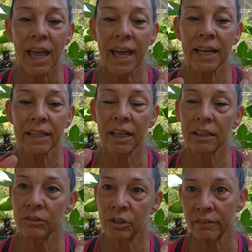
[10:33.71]
And,
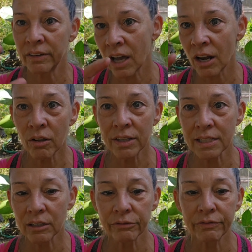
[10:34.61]
you know, they've got all
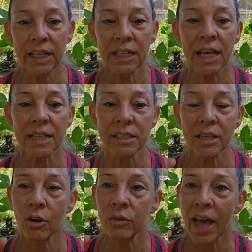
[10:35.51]
these little feet, and
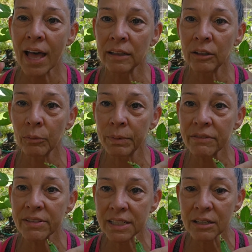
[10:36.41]
so that little bit
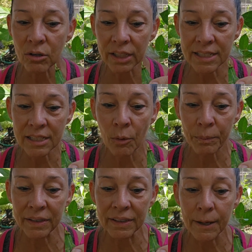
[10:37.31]
of silk is
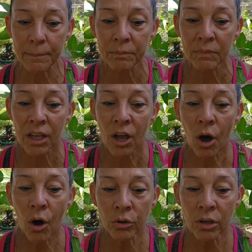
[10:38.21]
helping them
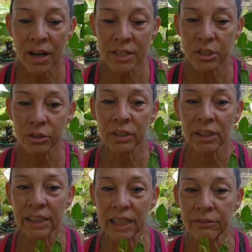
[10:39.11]
hold on to the
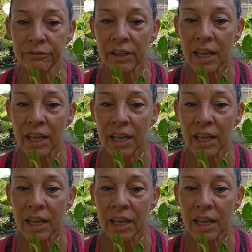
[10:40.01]
leaf